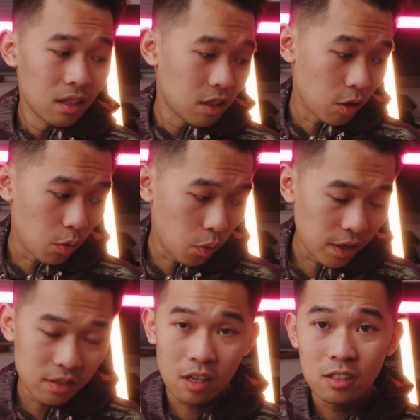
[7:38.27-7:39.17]
The
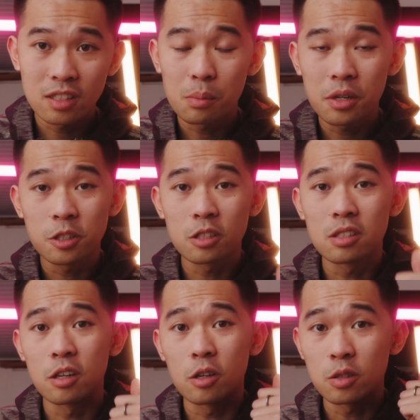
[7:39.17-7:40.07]
Quasar simply just
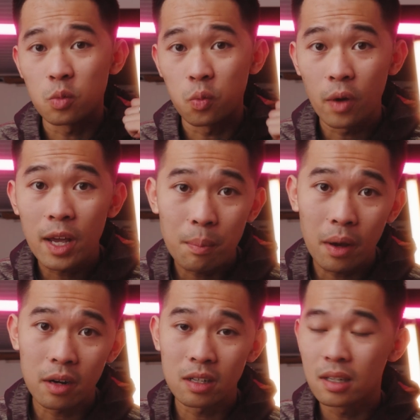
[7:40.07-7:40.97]
looks way
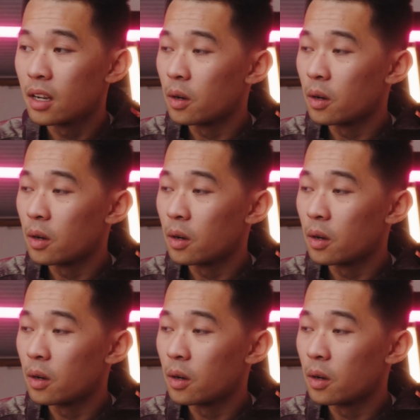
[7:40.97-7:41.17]
better